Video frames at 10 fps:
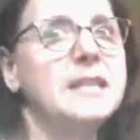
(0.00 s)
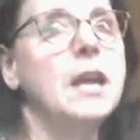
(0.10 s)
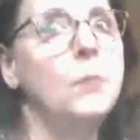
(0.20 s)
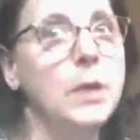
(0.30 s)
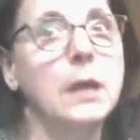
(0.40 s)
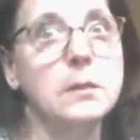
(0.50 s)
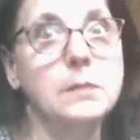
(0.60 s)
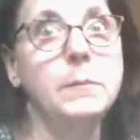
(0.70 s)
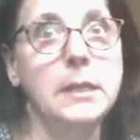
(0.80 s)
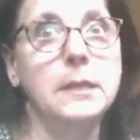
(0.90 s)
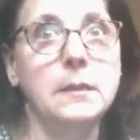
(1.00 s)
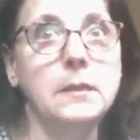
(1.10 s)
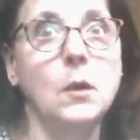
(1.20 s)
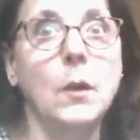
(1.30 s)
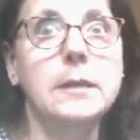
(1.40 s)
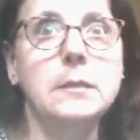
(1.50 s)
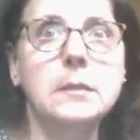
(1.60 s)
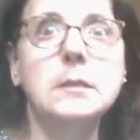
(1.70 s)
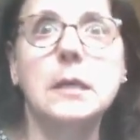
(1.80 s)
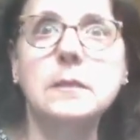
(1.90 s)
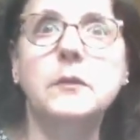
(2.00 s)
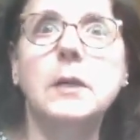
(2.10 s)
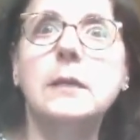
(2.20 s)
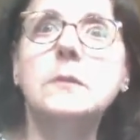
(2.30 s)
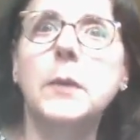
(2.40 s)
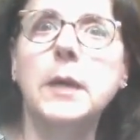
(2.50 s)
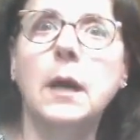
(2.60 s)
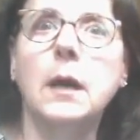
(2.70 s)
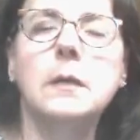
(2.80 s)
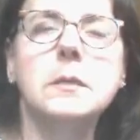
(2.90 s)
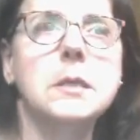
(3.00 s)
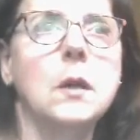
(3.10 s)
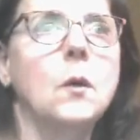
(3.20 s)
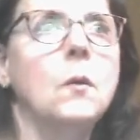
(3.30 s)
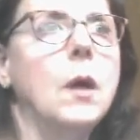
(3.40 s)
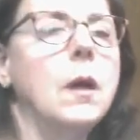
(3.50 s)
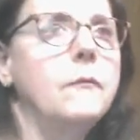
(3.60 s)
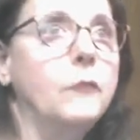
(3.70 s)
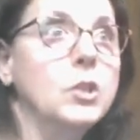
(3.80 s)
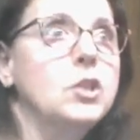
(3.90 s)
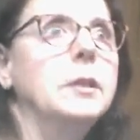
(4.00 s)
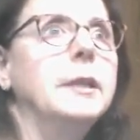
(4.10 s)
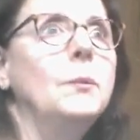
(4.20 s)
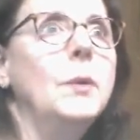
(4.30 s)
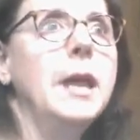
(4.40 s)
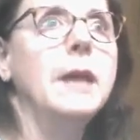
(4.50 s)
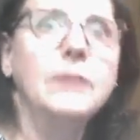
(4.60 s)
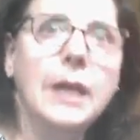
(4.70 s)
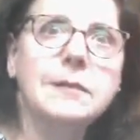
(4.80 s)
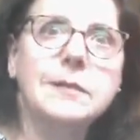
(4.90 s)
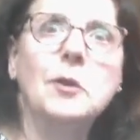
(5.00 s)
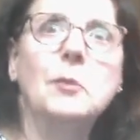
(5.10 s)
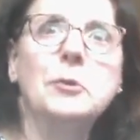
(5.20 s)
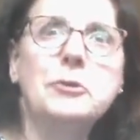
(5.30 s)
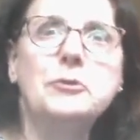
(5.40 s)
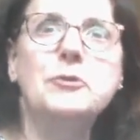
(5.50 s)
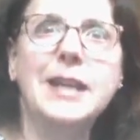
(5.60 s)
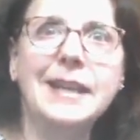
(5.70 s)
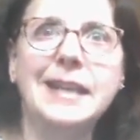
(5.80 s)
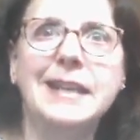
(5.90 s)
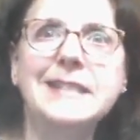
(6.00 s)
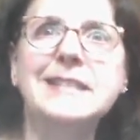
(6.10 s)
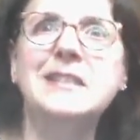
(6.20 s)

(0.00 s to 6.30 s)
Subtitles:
how we got to be, as successful as we are. So fortunately, we have lasted almost 2 decades, and